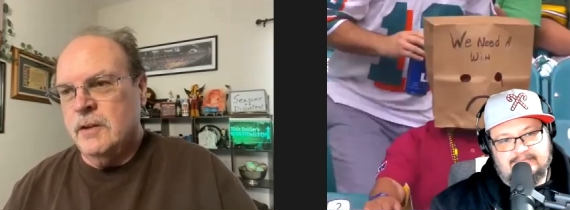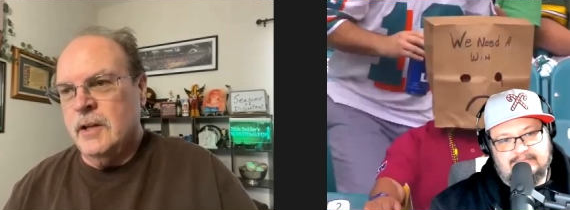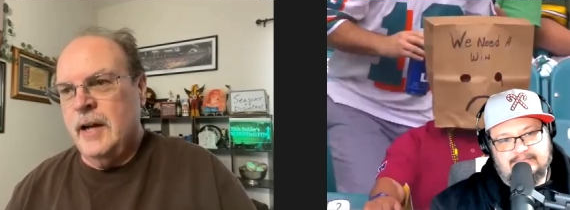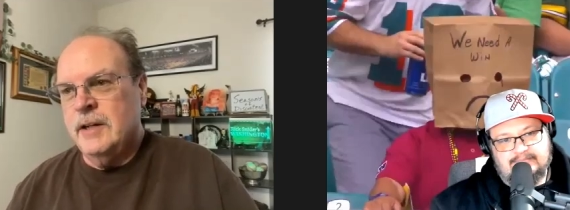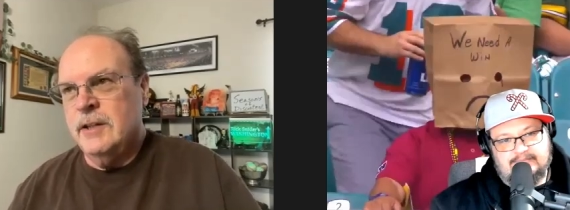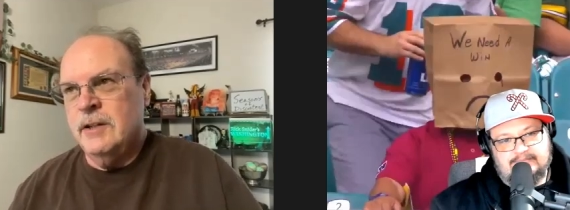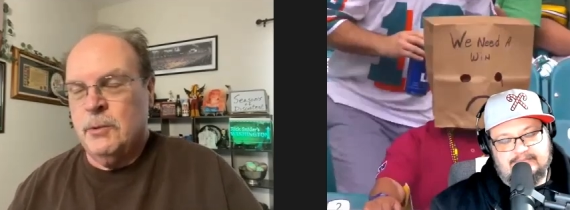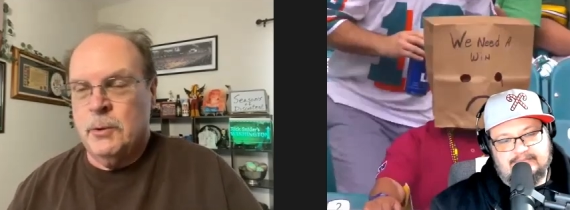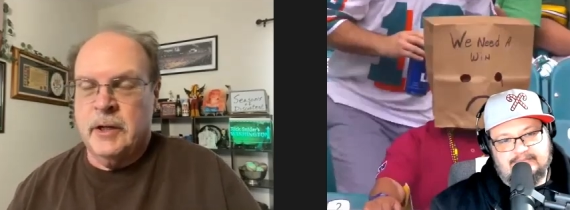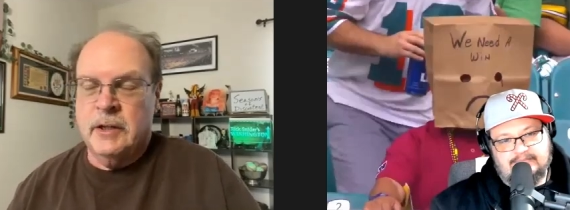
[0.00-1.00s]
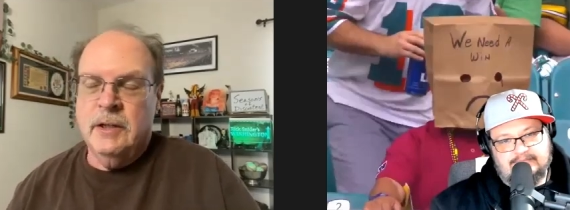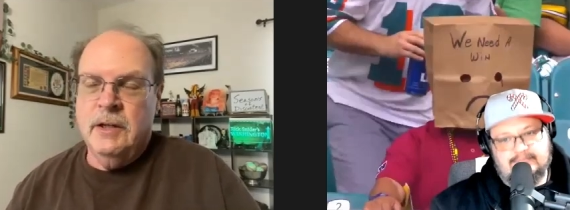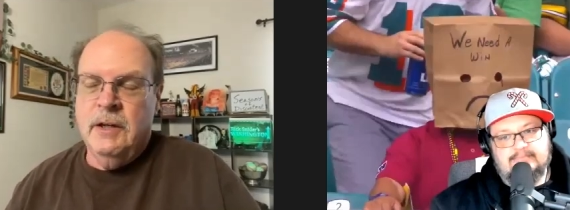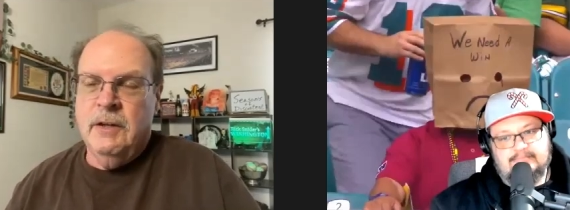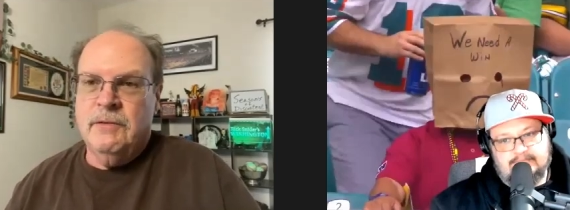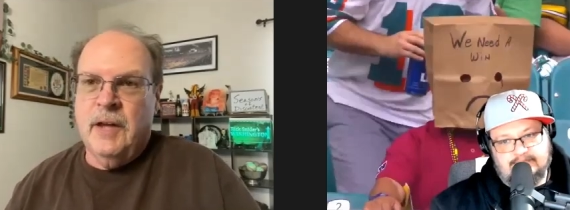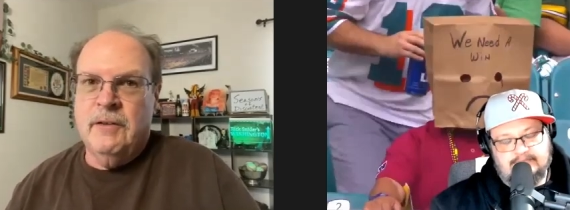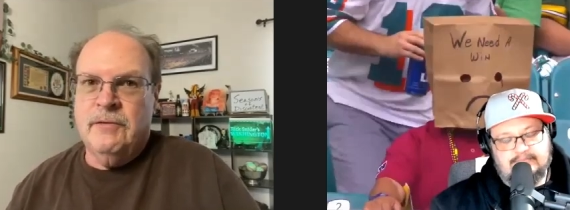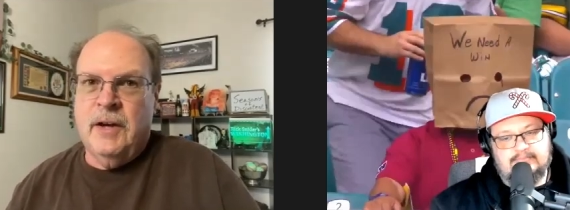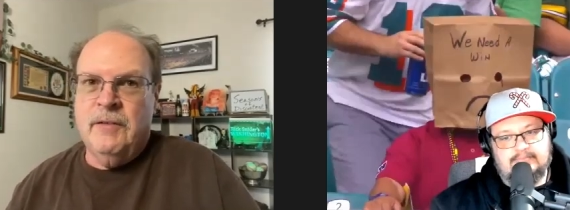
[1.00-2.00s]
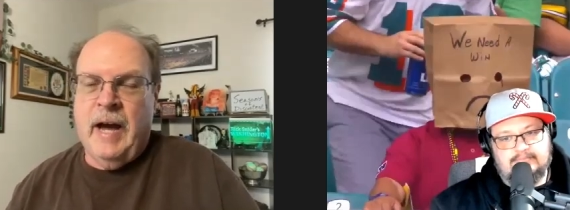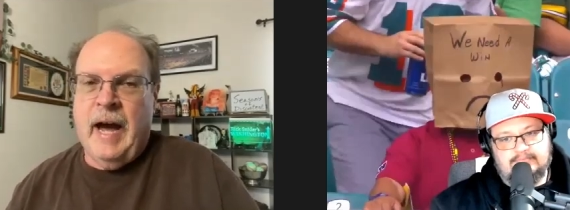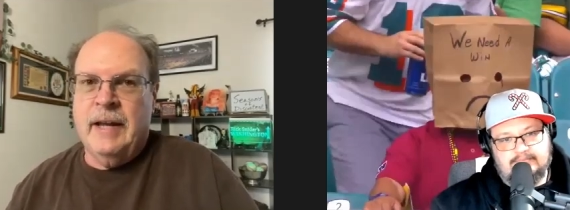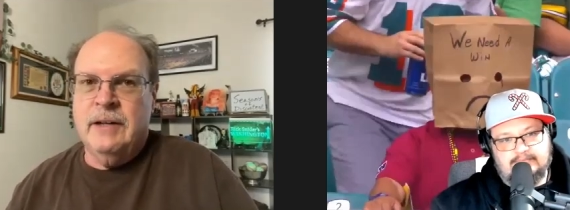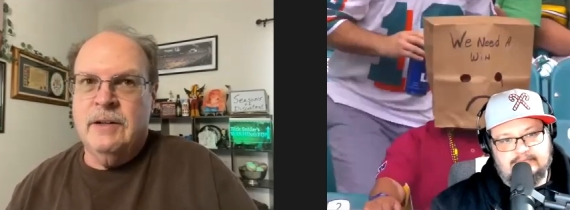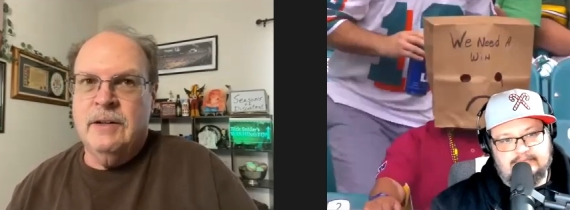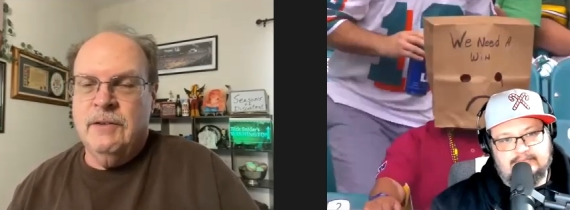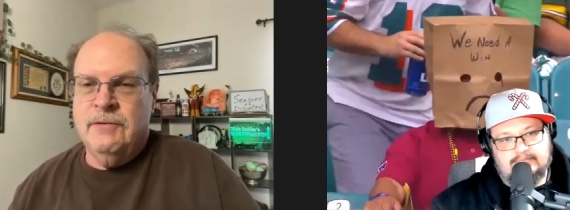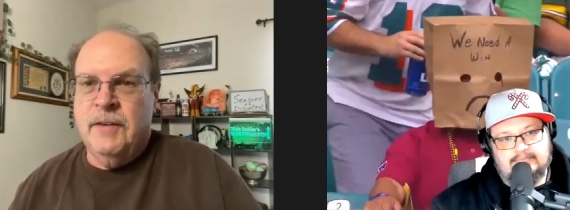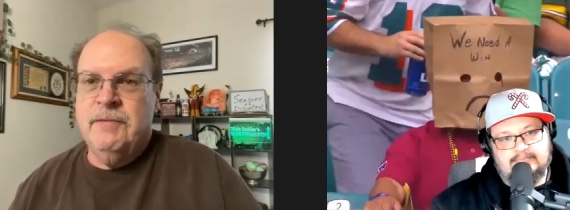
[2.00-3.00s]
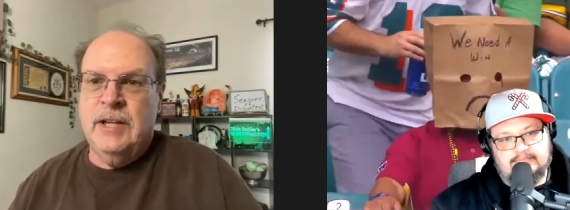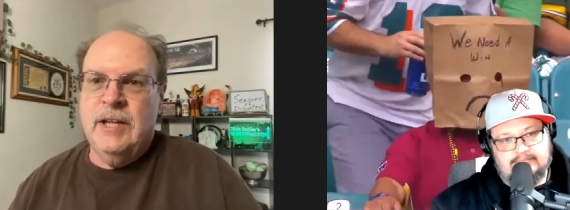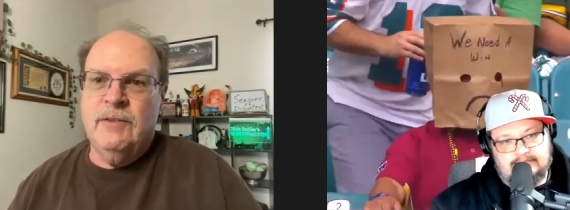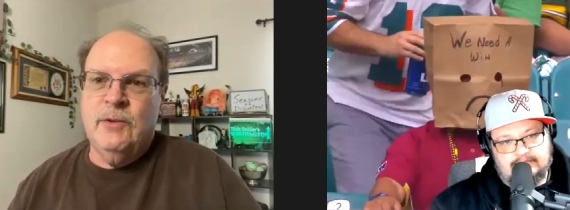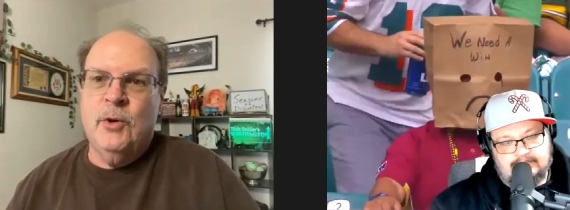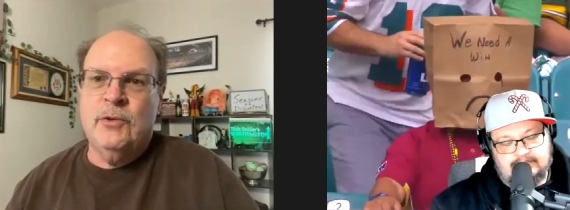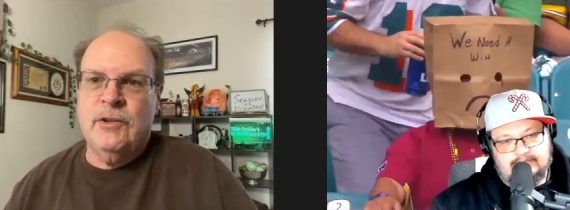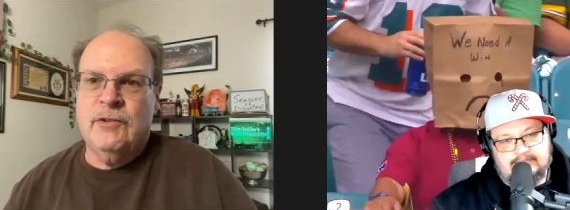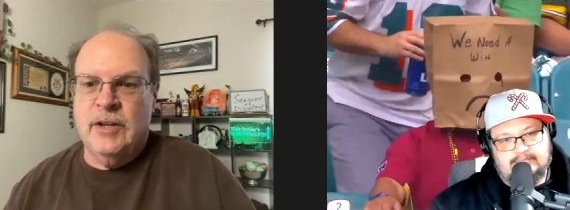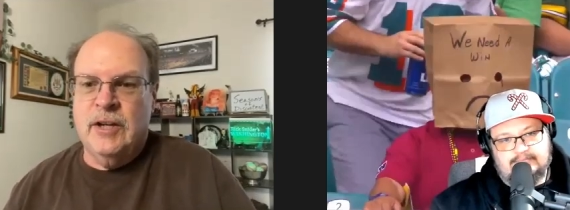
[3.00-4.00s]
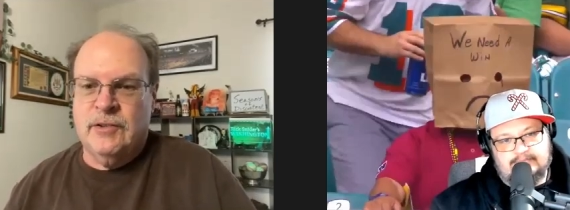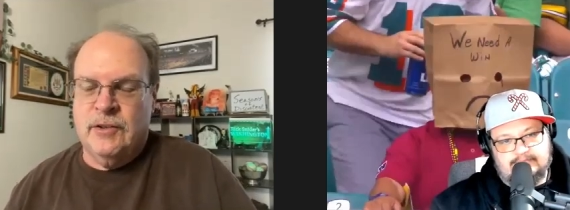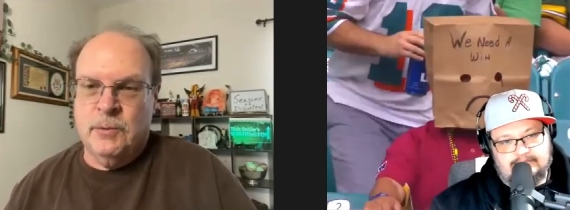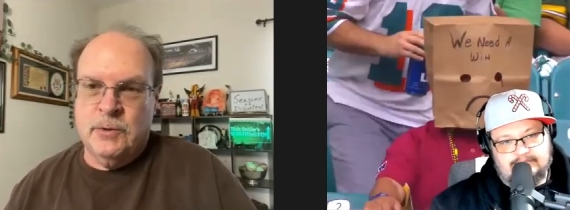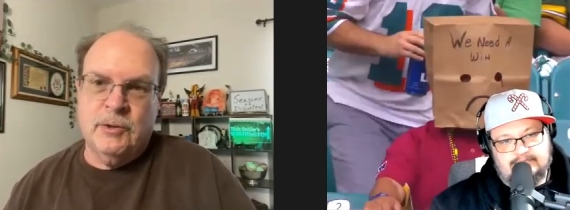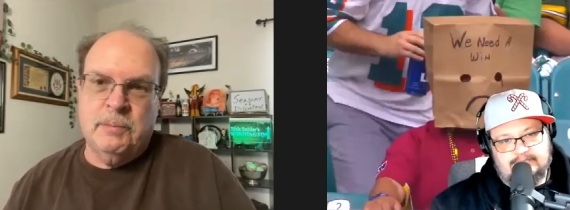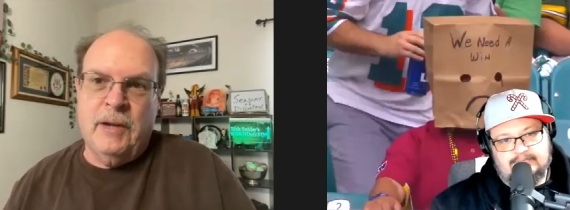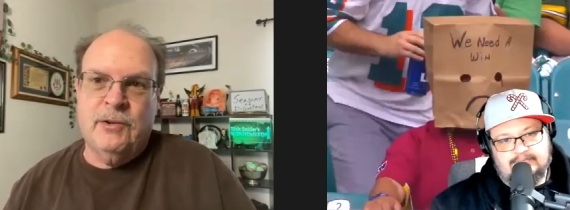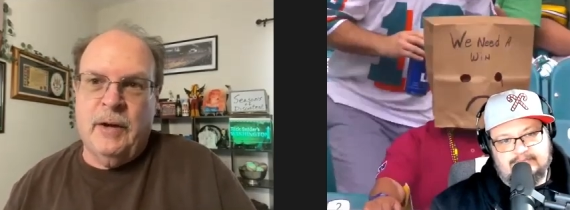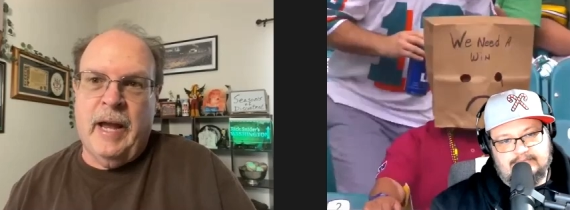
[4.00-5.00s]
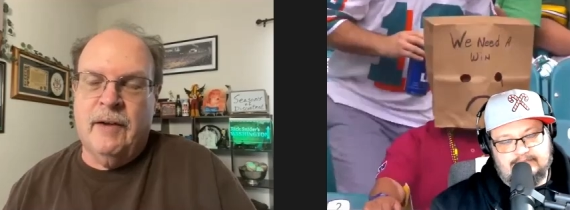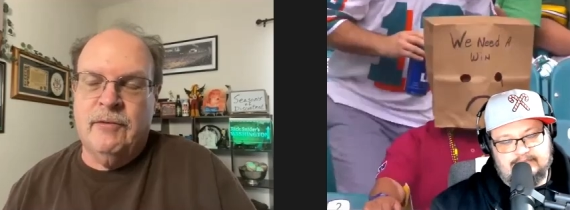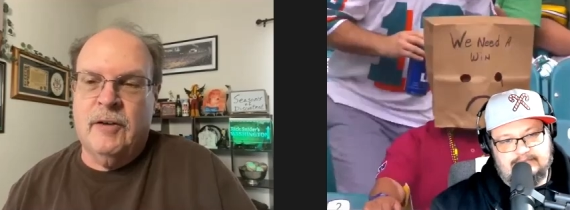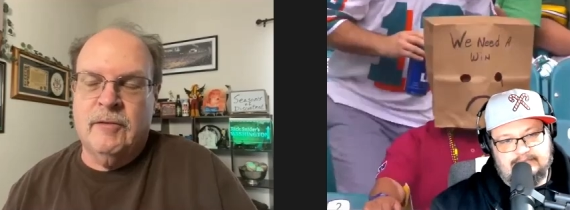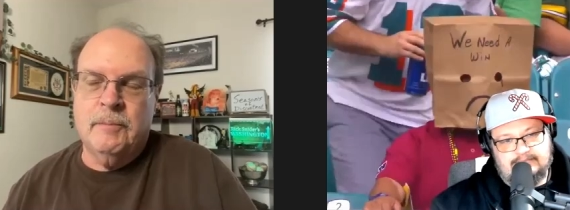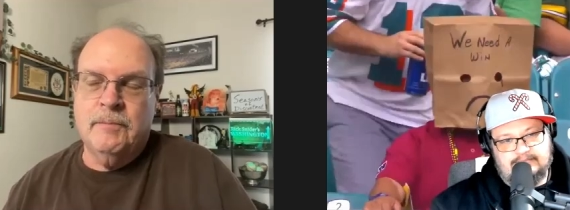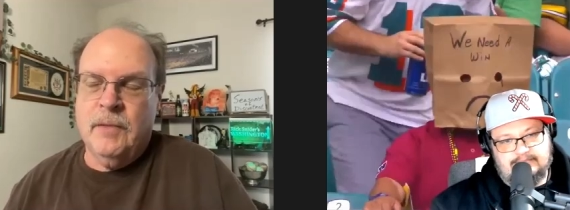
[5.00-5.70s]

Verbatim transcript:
Speaker 1: ninety three. They've they've had fifteen losing seasons, which is basically half of them